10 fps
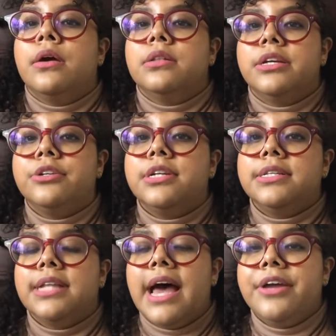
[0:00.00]
Little
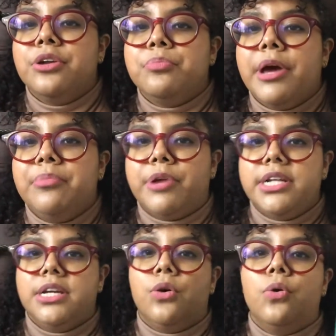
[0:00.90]
Lone Lion by
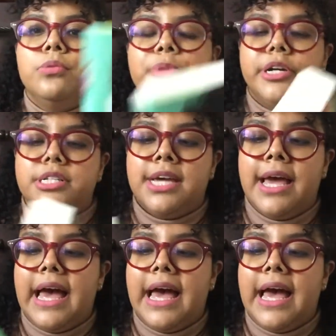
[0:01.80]
Brandi Colbert.